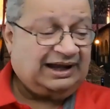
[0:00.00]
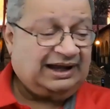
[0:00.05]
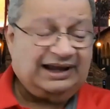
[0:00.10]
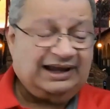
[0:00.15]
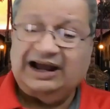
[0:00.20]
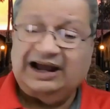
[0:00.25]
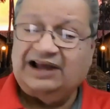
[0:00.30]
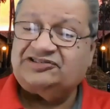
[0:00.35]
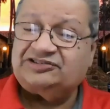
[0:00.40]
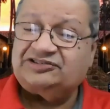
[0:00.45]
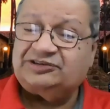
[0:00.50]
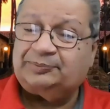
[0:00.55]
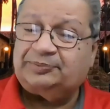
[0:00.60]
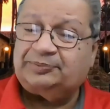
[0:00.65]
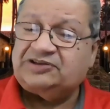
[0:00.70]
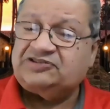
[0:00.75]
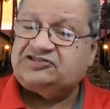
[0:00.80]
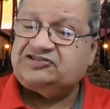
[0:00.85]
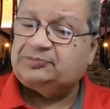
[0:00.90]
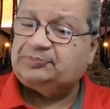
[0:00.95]
I asked the
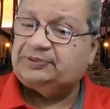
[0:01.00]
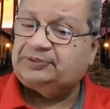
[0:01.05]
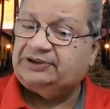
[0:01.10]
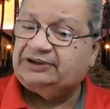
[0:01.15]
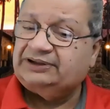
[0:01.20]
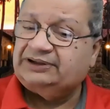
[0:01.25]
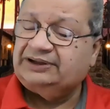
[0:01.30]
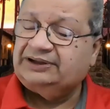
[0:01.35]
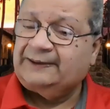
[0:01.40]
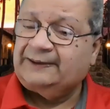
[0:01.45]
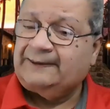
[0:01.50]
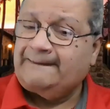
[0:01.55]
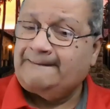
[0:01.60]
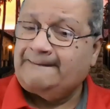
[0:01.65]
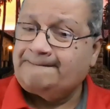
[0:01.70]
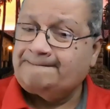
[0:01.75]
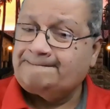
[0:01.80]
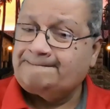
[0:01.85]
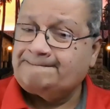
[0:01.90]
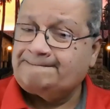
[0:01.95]
principal,
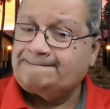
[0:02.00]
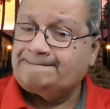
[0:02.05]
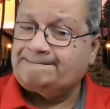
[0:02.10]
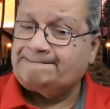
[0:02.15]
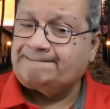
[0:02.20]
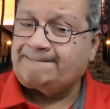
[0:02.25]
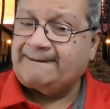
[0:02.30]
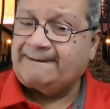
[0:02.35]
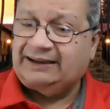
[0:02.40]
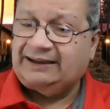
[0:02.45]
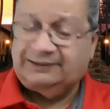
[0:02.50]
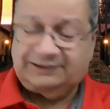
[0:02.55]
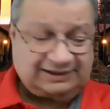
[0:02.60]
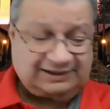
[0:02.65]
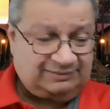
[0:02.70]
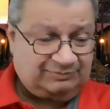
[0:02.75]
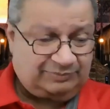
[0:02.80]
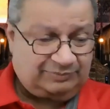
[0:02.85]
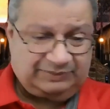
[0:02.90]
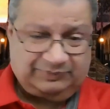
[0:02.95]

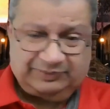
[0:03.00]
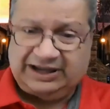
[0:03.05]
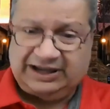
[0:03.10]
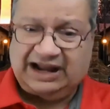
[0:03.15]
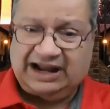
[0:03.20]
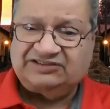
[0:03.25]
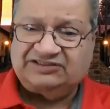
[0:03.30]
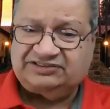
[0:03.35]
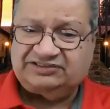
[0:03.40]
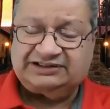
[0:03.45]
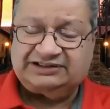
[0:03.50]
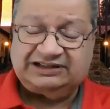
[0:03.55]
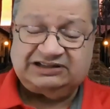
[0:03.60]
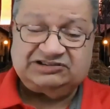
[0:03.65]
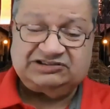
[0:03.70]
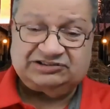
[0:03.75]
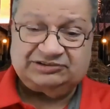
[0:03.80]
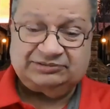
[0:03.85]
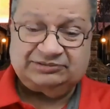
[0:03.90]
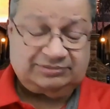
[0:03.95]
we asked the
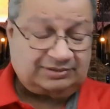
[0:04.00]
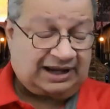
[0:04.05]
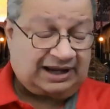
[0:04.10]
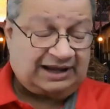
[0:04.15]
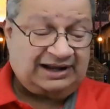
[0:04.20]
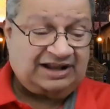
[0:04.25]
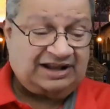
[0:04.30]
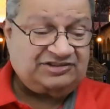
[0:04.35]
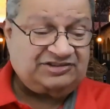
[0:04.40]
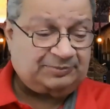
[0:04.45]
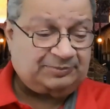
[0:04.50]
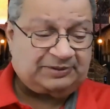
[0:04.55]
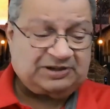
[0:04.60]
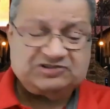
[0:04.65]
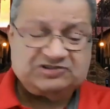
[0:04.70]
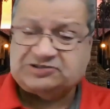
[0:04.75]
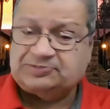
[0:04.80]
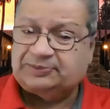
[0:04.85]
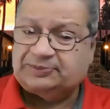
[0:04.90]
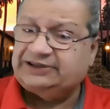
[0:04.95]
teacher, I asked the
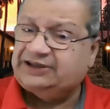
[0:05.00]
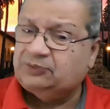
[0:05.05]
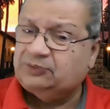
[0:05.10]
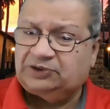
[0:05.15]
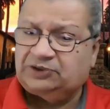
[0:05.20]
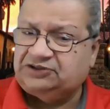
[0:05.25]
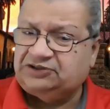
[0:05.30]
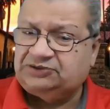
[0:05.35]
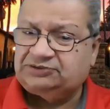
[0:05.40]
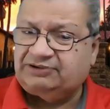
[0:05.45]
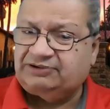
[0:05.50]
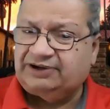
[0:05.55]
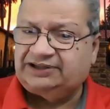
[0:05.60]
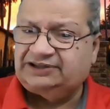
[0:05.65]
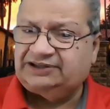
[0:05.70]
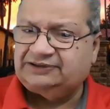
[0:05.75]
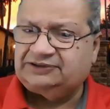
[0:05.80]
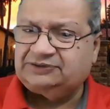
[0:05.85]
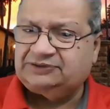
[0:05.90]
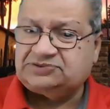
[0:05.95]
principal there, what are you
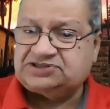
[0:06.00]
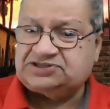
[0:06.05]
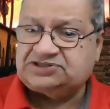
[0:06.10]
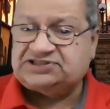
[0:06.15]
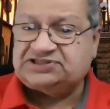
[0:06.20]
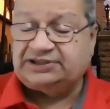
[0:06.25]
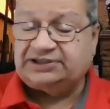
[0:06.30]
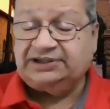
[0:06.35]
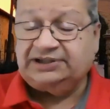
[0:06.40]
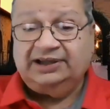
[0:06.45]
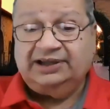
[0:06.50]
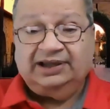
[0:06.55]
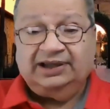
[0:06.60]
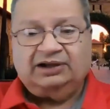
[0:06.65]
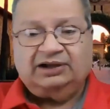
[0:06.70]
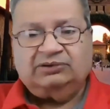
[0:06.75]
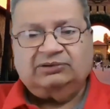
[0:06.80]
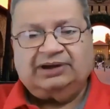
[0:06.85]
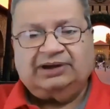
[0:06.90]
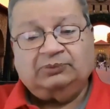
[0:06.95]
trying to do? She said,
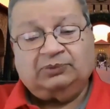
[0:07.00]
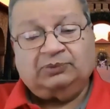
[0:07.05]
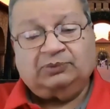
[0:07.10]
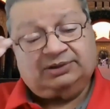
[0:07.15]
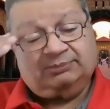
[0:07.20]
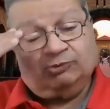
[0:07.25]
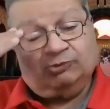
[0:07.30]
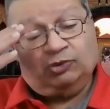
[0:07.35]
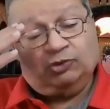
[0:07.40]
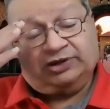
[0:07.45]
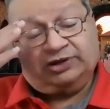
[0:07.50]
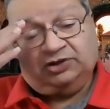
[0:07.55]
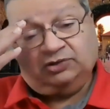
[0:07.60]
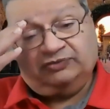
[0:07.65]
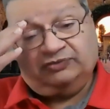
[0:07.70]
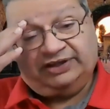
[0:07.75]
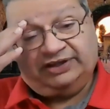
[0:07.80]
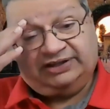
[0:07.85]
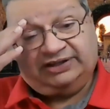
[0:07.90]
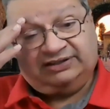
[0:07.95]
oh, I want more
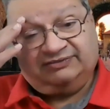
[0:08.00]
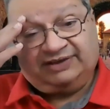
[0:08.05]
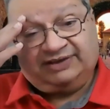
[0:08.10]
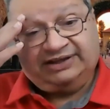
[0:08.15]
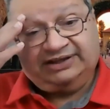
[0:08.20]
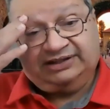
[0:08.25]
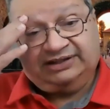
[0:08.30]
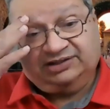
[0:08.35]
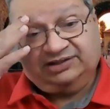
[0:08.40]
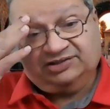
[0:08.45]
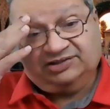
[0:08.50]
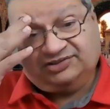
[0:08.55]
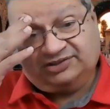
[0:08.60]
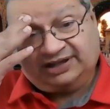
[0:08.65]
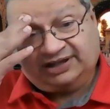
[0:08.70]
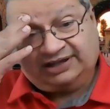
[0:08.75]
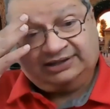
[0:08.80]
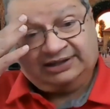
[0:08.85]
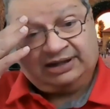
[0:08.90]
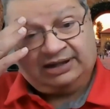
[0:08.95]
innovative ideas.
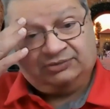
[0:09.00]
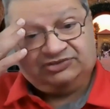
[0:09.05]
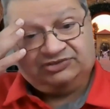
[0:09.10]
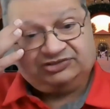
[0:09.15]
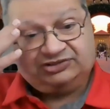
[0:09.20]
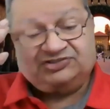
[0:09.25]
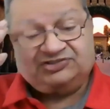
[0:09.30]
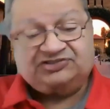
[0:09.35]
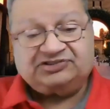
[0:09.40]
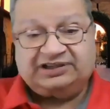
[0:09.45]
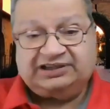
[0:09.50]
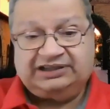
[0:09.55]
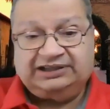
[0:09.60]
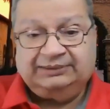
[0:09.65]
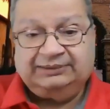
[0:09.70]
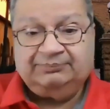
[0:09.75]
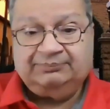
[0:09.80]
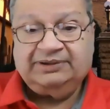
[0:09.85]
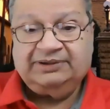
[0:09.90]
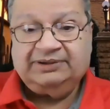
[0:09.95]
And I announced a
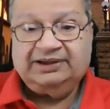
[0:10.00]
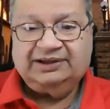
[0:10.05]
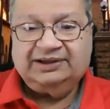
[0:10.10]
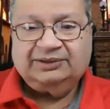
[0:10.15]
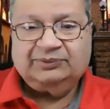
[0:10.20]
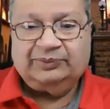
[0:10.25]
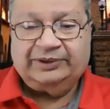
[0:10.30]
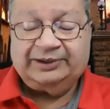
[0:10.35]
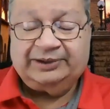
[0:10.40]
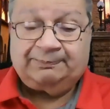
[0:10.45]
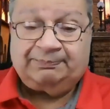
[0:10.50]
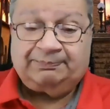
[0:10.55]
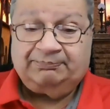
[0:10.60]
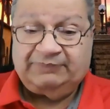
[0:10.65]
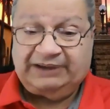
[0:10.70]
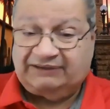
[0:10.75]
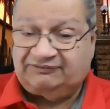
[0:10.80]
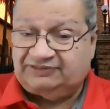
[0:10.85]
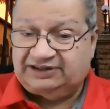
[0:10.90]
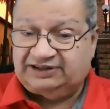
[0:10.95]
scheme where
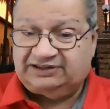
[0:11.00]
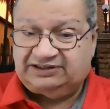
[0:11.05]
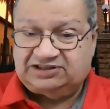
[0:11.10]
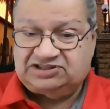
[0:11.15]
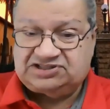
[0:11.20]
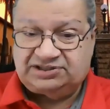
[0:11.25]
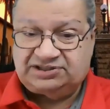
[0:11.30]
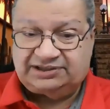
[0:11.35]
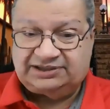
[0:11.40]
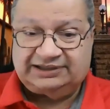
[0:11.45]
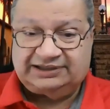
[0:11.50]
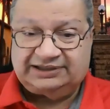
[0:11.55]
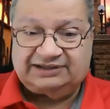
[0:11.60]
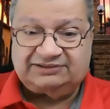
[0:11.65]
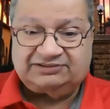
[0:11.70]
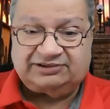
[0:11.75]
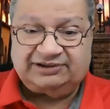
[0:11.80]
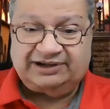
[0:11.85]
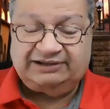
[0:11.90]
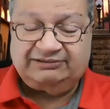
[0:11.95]
every teacher can
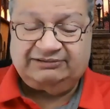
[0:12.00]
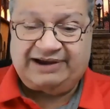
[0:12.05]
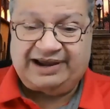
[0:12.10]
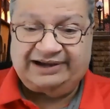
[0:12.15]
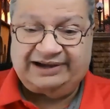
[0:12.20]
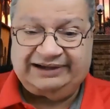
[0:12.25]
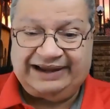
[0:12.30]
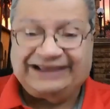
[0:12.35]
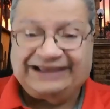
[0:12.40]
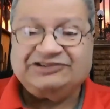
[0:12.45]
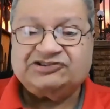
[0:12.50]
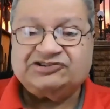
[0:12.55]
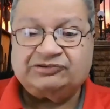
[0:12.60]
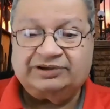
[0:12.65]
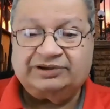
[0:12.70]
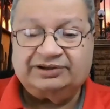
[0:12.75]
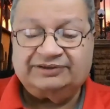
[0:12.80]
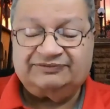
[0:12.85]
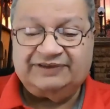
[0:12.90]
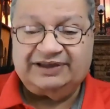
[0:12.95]
get $3,000
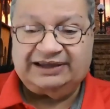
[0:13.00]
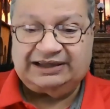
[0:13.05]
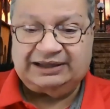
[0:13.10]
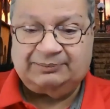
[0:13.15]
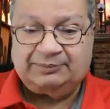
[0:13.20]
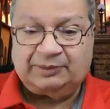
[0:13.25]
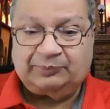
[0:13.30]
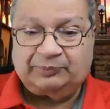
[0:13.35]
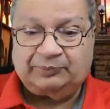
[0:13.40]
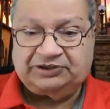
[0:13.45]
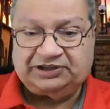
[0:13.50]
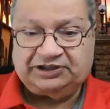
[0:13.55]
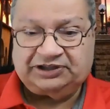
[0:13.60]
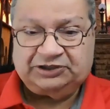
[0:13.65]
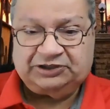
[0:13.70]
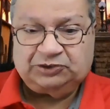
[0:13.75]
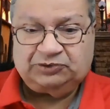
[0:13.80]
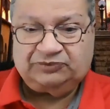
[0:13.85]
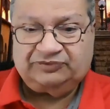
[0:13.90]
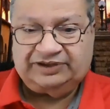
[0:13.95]
extra if they came up with
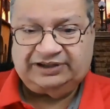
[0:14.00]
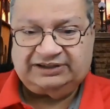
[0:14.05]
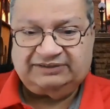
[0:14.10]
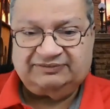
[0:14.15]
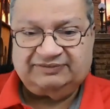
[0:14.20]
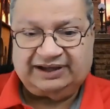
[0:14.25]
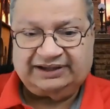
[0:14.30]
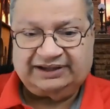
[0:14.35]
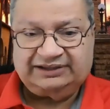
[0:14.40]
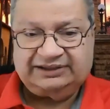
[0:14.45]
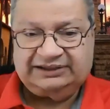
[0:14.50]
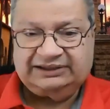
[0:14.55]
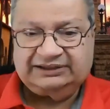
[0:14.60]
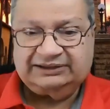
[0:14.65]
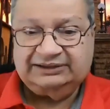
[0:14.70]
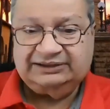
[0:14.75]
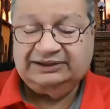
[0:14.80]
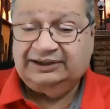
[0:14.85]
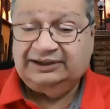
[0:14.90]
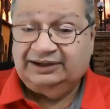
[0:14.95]
an innovative
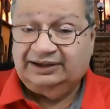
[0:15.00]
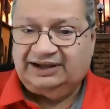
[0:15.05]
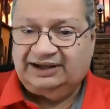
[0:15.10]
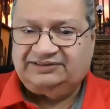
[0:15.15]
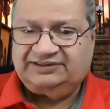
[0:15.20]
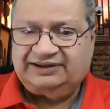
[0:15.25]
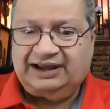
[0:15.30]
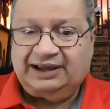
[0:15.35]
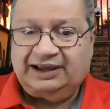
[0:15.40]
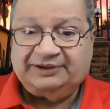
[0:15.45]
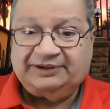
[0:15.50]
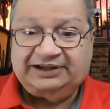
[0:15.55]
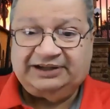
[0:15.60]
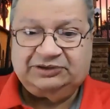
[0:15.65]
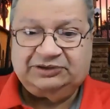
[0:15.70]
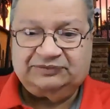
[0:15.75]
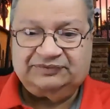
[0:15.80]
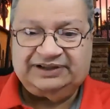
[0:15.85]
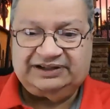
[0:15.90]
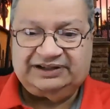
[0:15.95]
idea. I said, how many
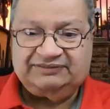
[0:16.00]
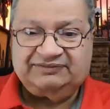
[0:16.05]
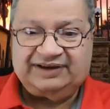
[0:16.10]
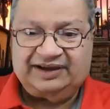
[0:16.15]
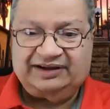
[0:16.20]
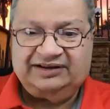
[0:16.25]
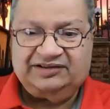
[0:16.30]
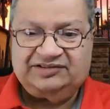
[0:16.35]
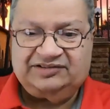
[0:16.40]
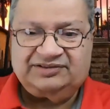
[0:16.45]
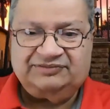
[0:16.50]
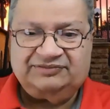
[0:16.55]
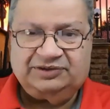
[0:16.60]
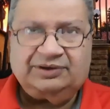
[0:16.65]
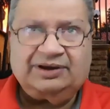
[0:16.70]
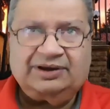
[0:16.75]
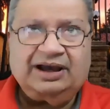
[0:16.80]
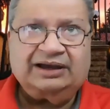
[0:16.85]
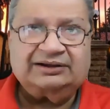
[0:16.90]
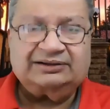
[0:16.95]
innovative ideas have
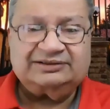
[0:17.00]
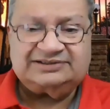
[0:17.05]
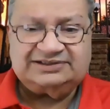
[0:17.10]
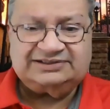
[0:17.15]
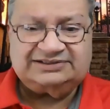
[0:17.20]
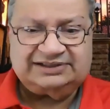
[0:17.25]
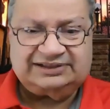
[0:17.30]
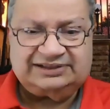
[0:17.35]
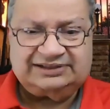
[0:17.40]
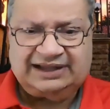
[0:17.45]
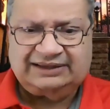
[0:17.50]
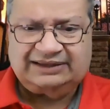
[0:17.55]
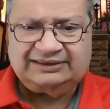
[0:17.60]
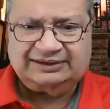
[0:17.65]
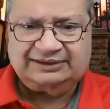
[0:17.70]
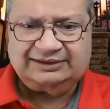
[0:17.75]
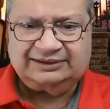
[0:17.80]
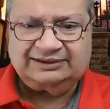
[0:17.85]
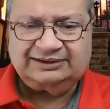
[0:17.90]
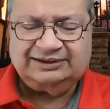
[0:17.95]
you gotten? She said,
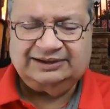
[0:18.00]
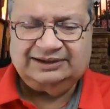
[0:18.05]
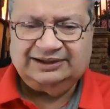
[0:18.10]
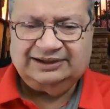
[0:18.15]
nothing.